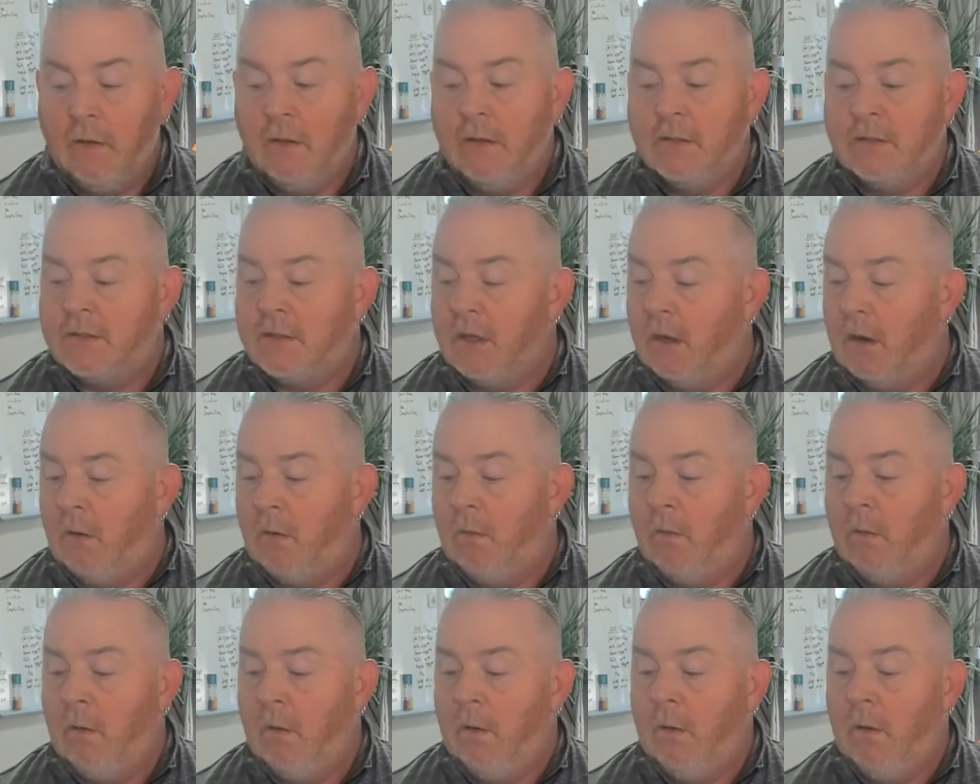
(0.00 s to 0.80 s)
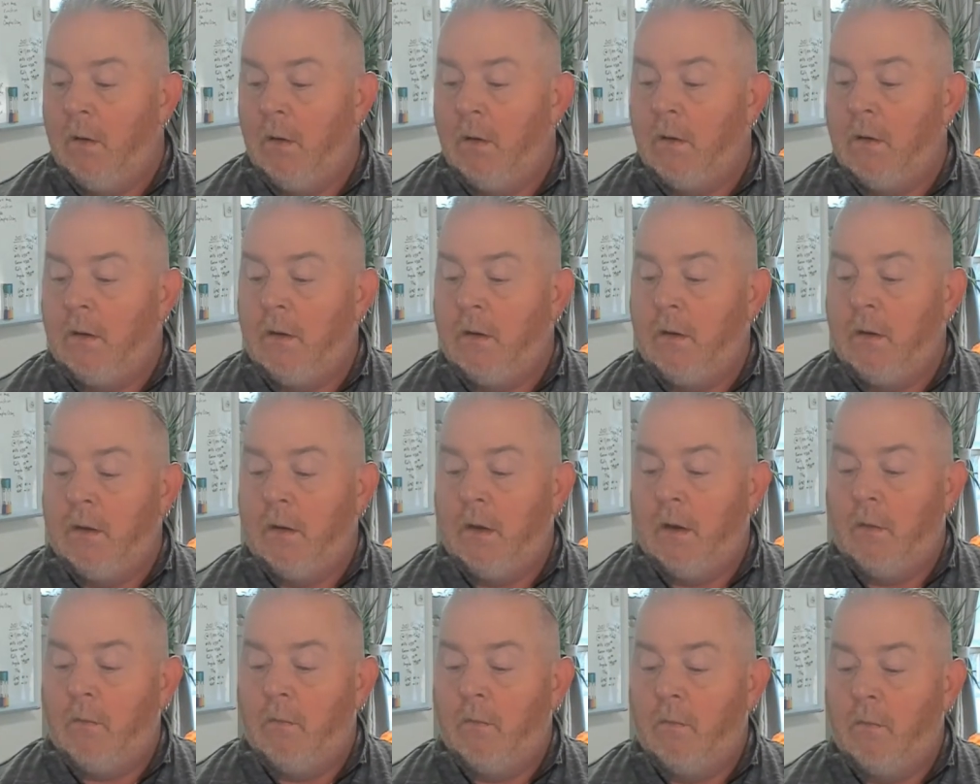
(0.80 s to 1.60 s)
So,
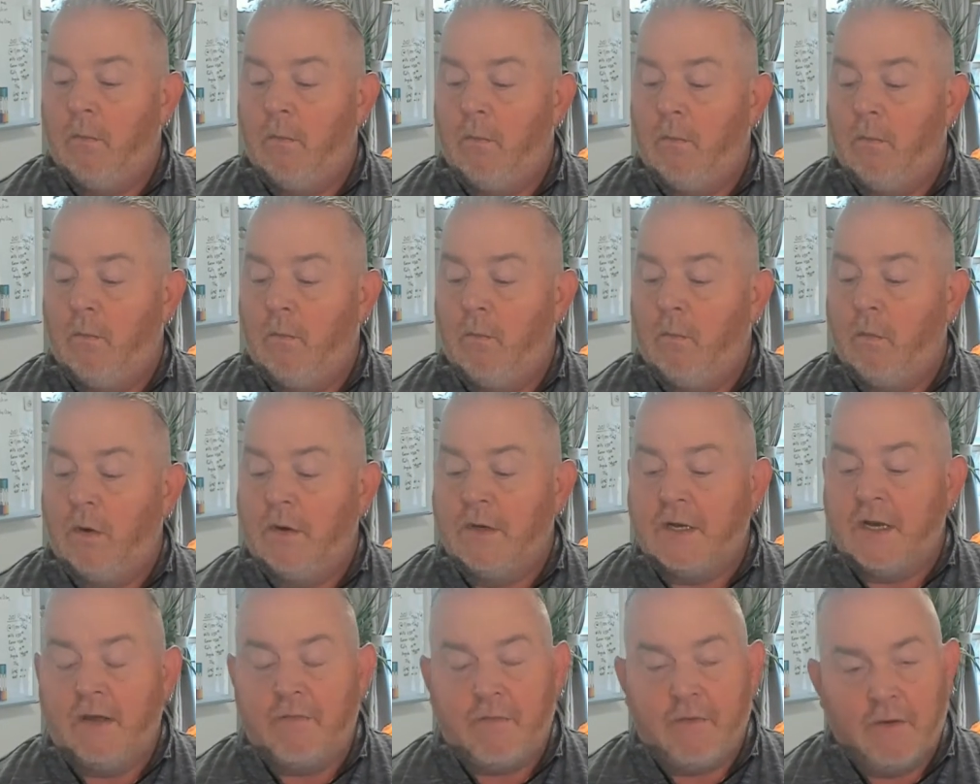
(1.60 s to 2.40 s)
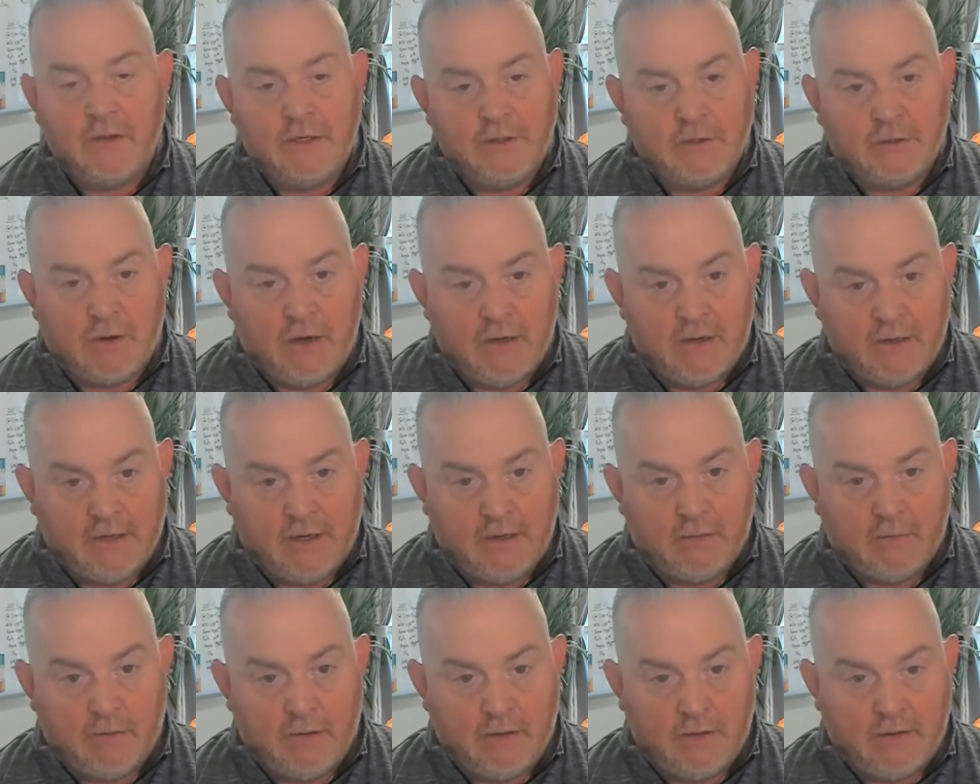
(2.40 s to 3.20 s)
we're definitely trying to
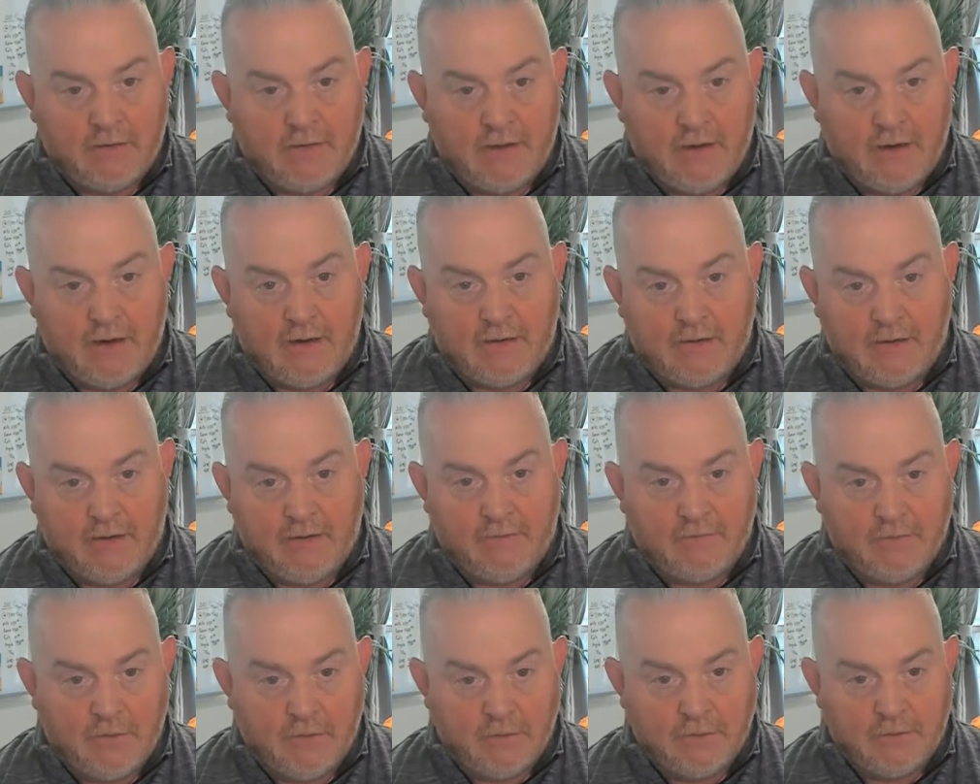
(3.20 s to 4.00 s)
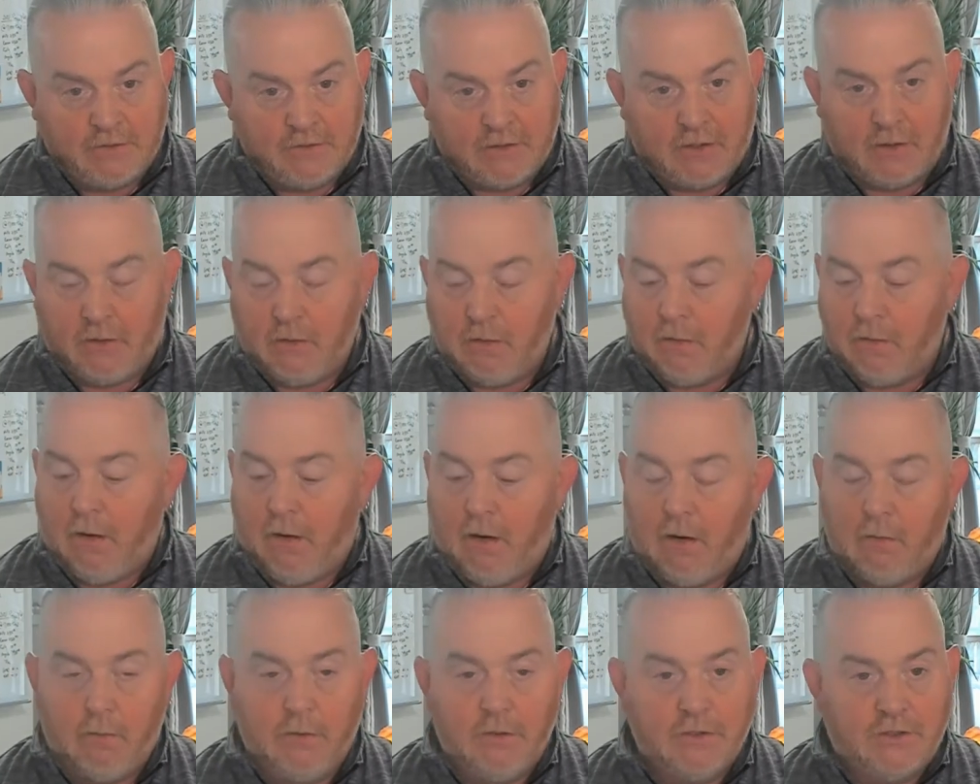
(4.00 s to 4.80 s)
get rid of the idea of Newton's third
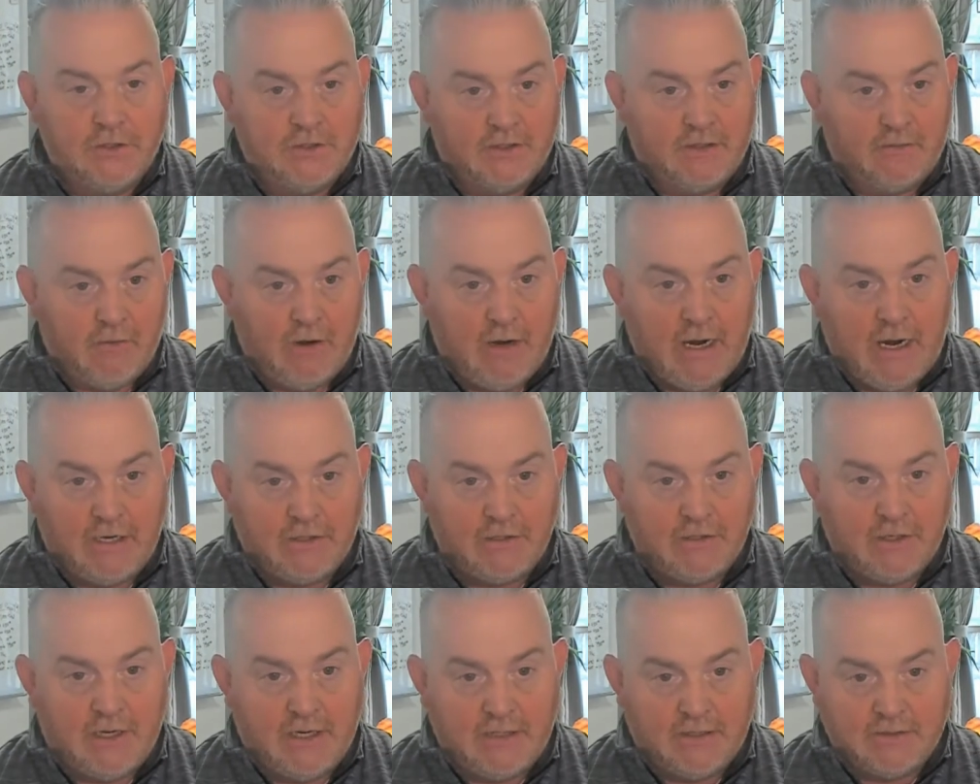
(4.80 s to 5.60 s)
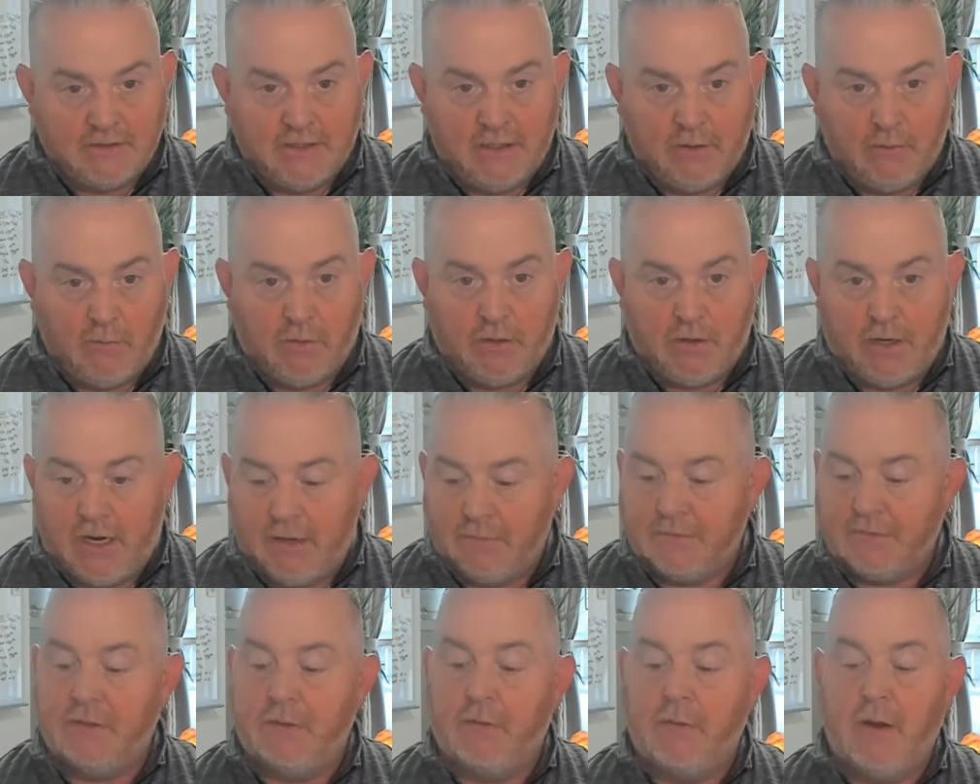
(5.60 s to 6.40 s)
law, which is every action has an equal and
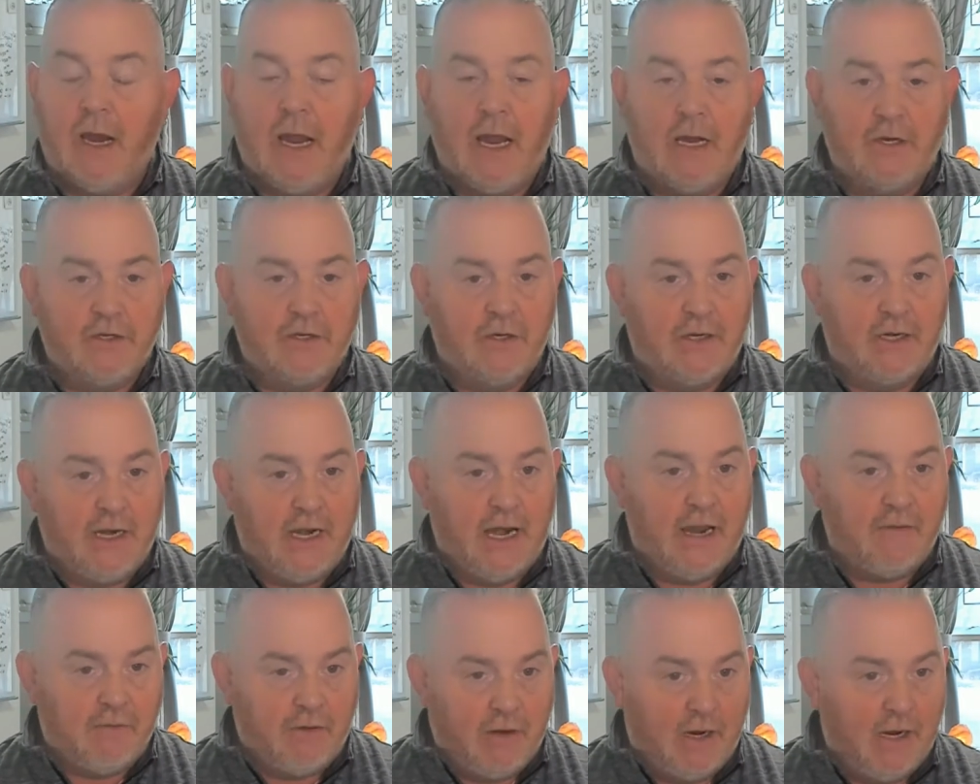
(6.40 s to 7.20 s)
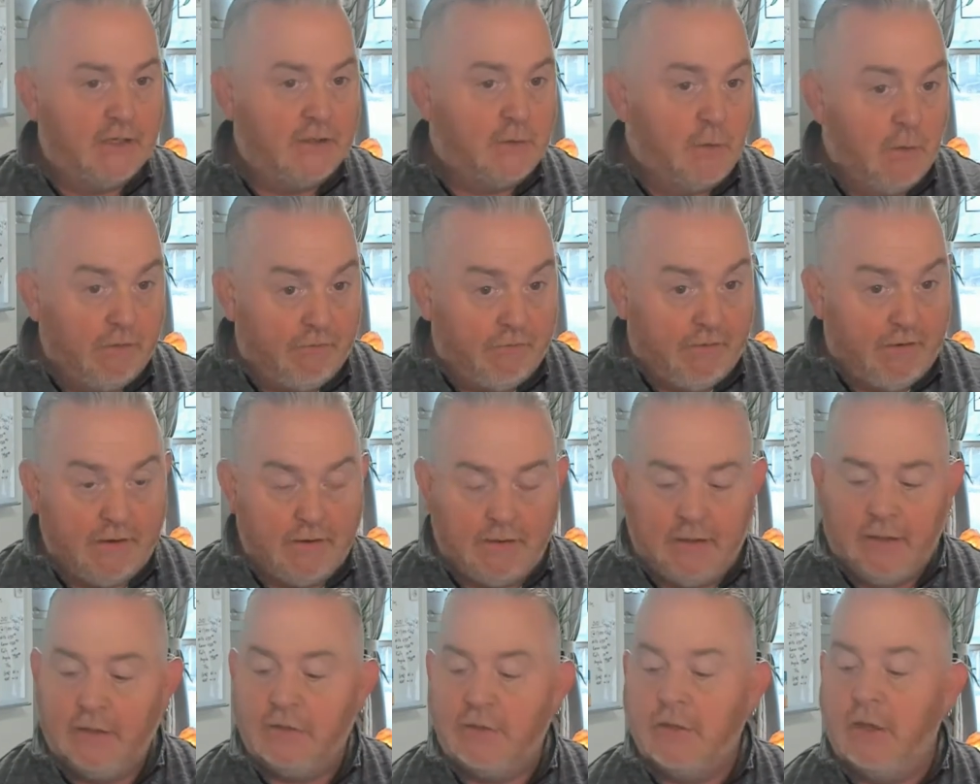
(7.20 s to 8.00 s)
opposite reaction, and have you guys quit
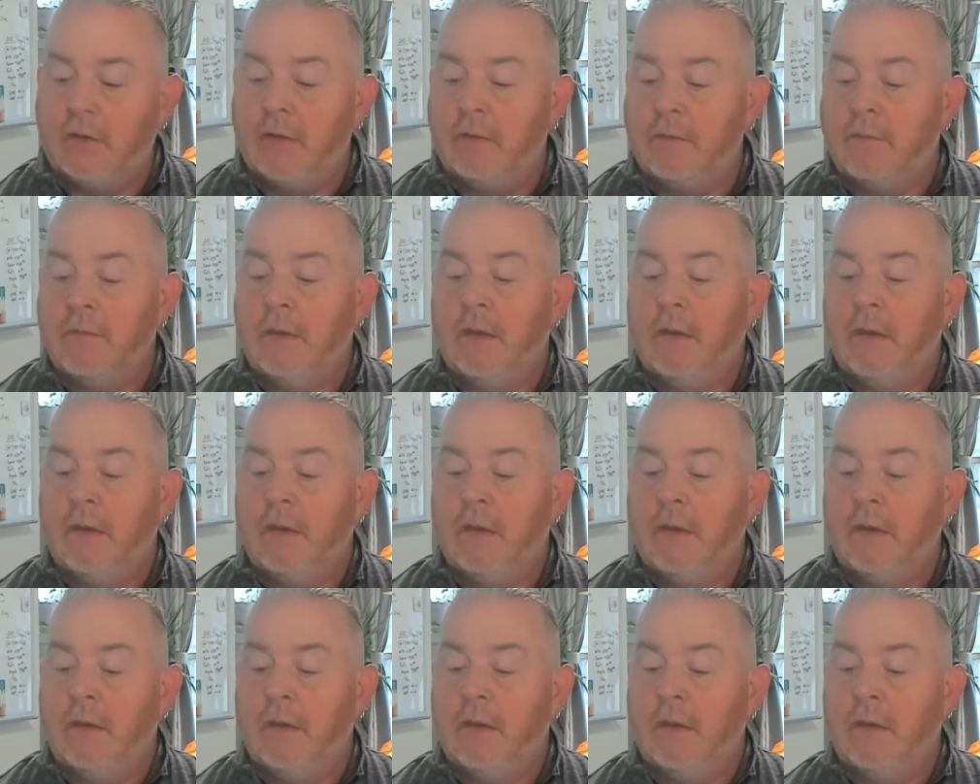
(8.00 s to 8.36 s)
fighting each other.